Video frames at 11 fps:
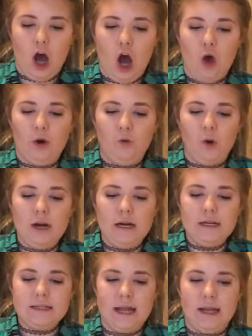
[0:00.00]
Oh, and one
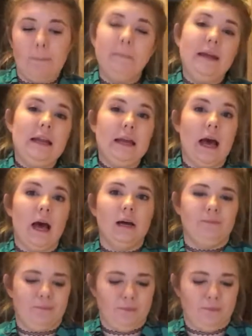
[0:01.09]
is like media.